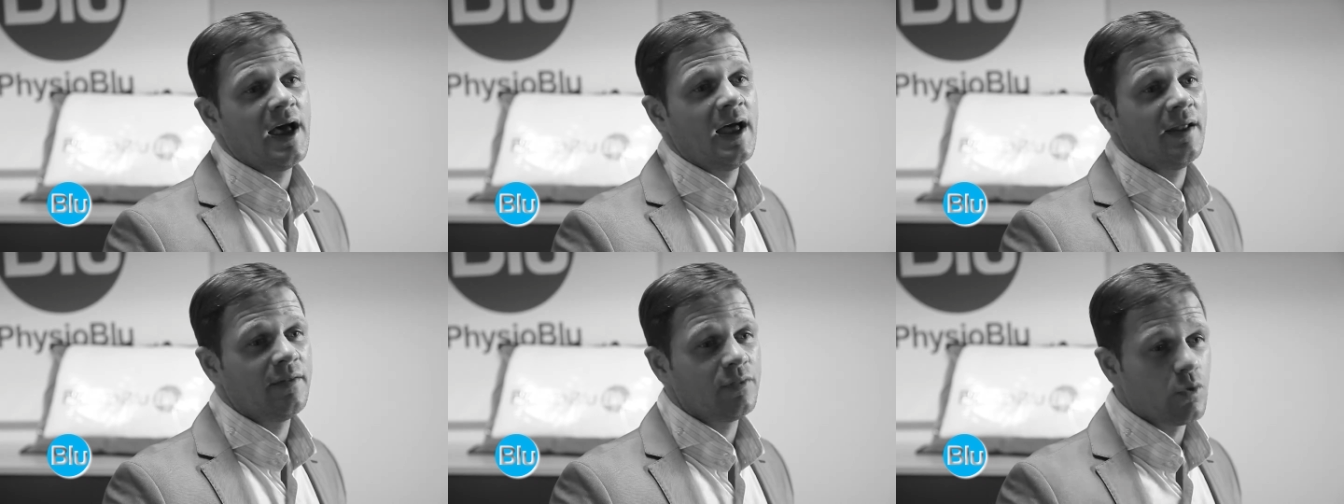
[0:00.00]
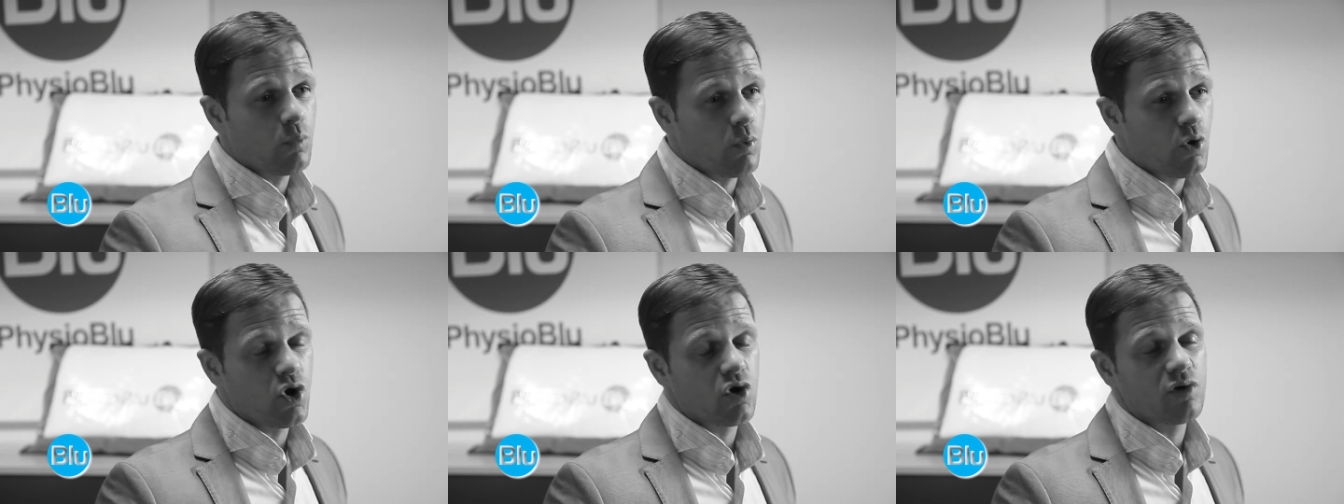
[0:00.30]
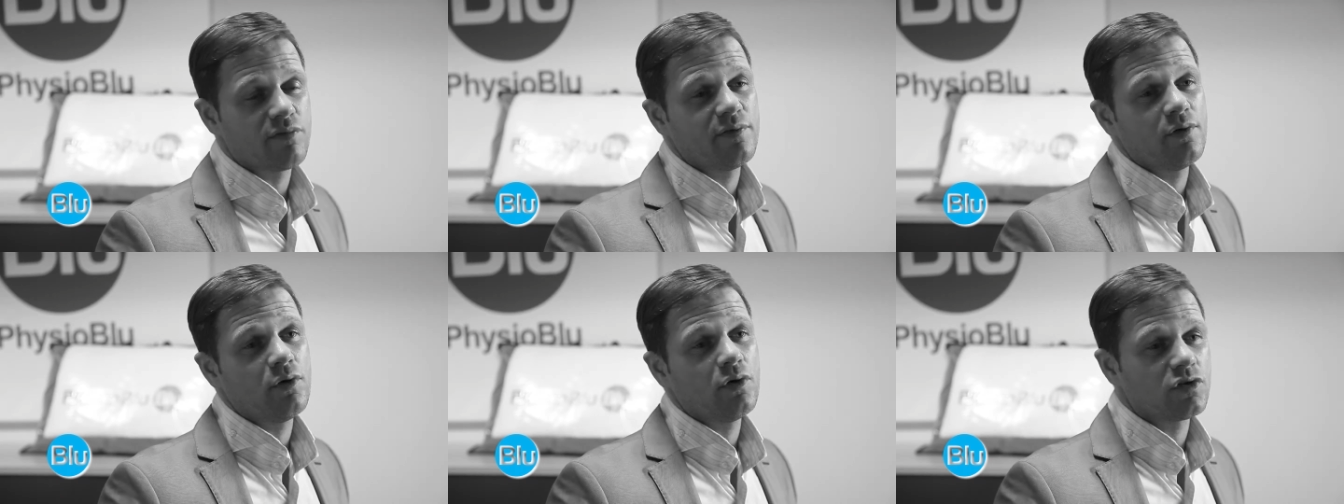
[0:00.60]
and the
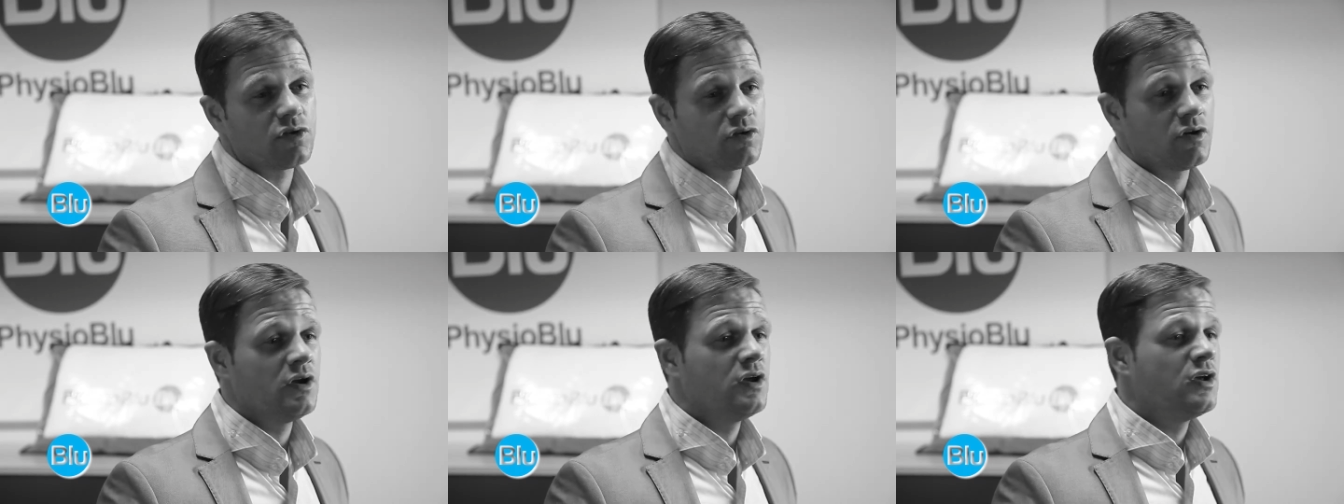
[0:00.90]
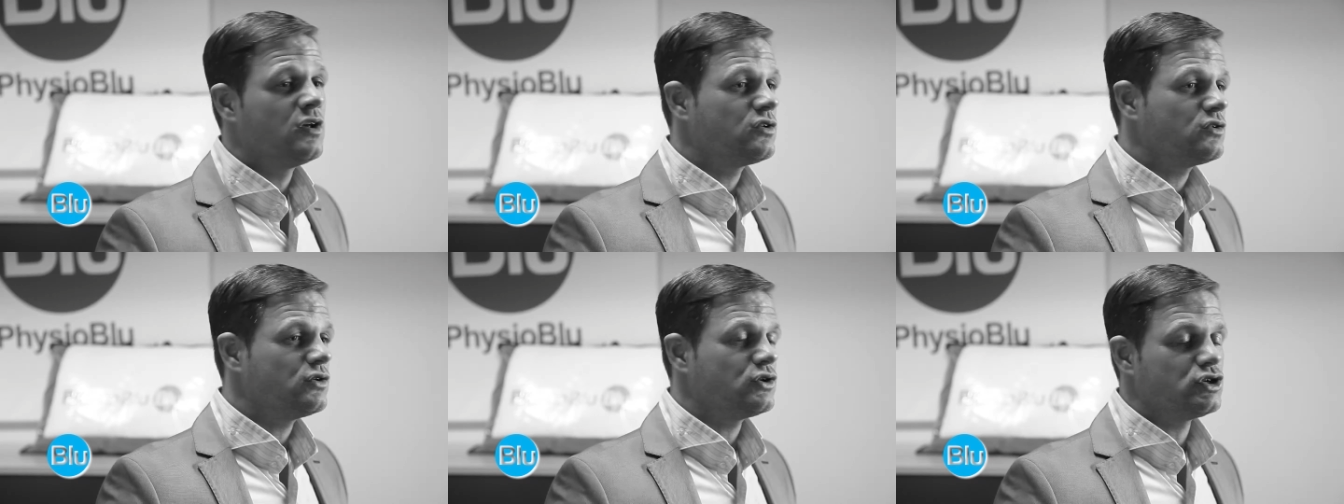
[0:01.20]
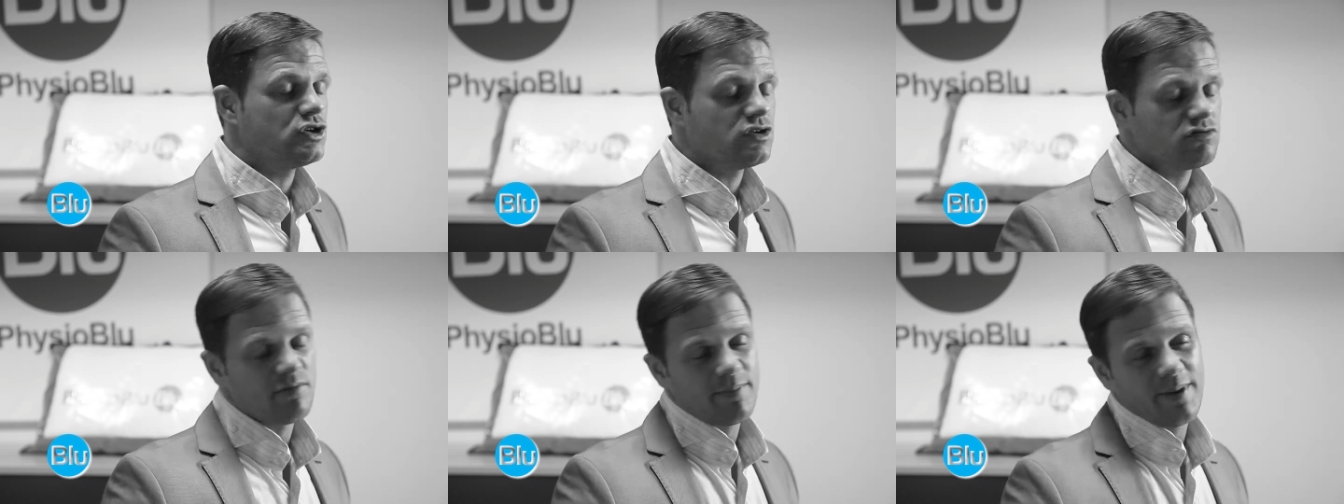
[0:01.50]
workforce,
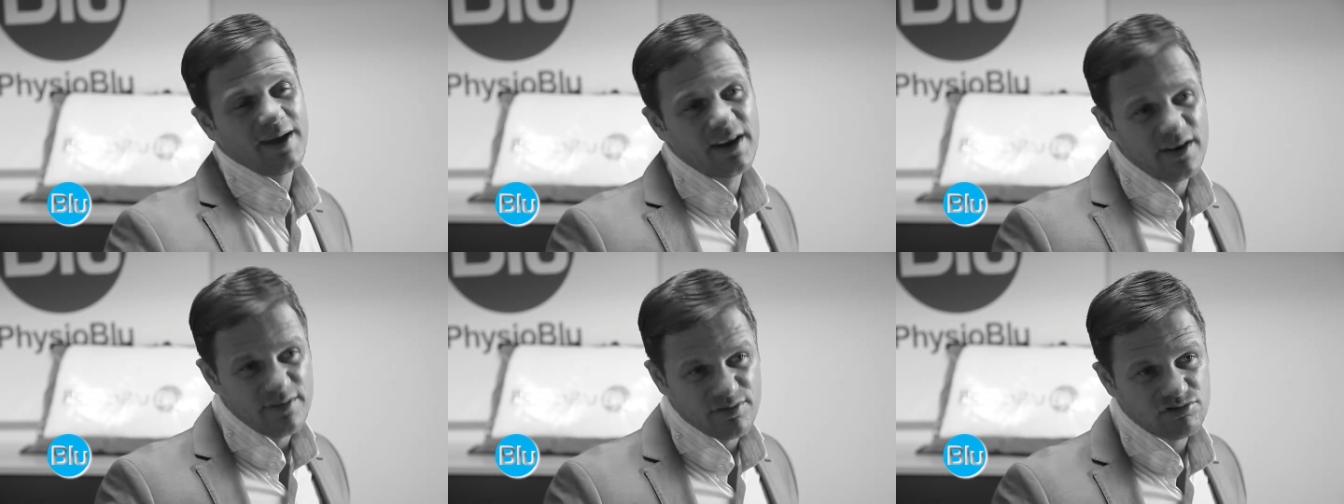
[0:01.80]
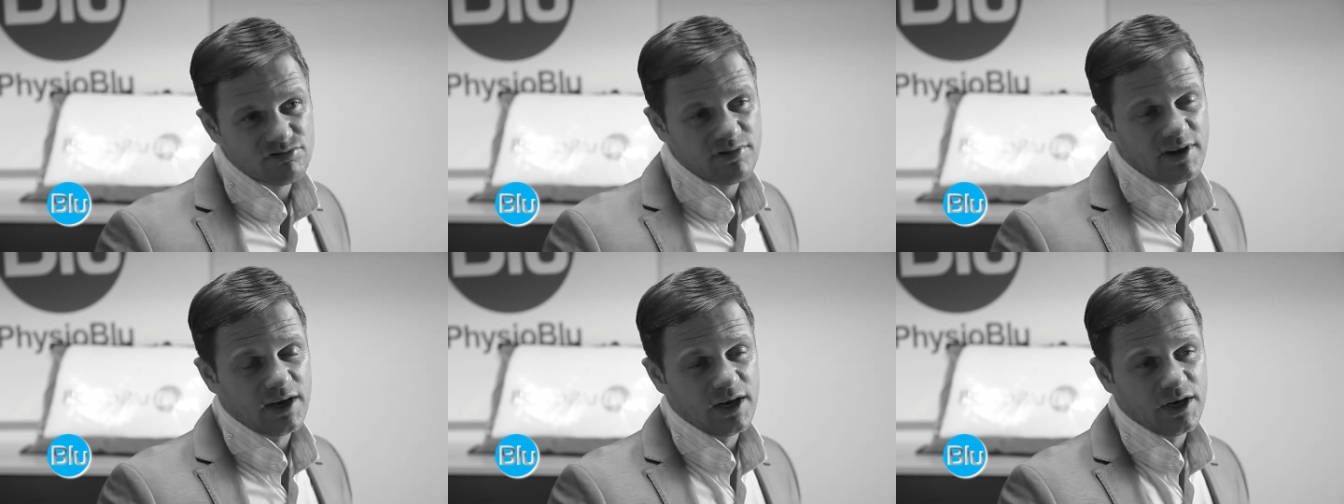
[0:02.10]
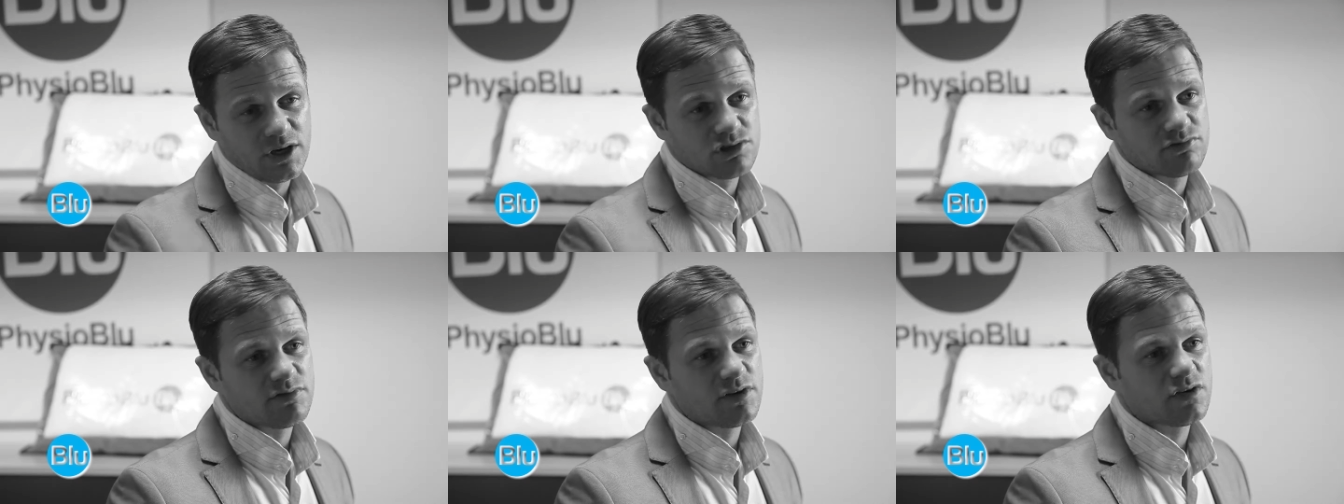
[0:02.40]
such as repetitive strain
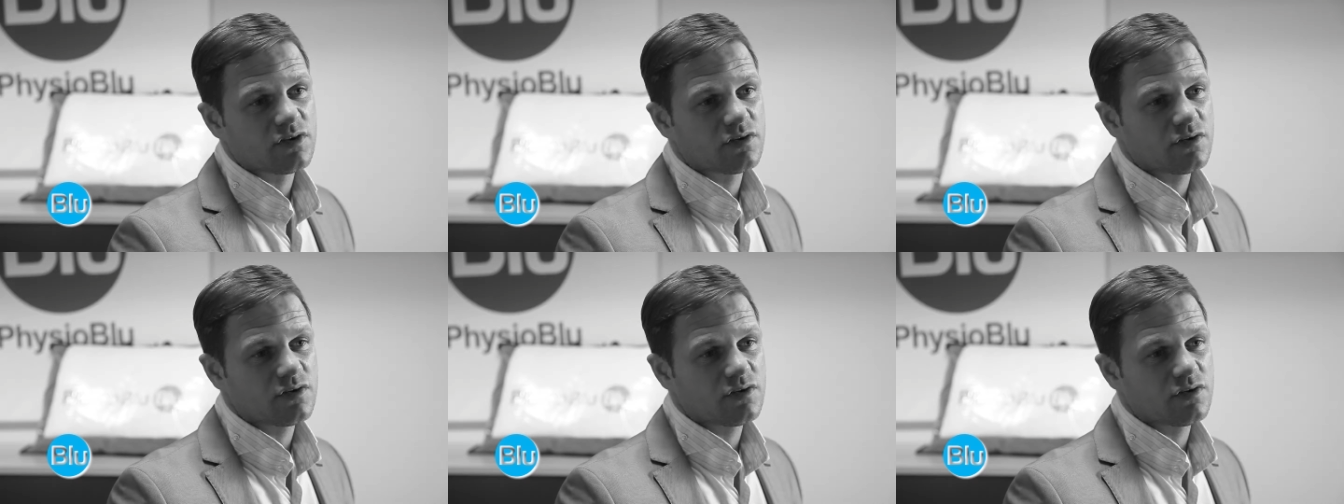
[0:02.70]
injuries.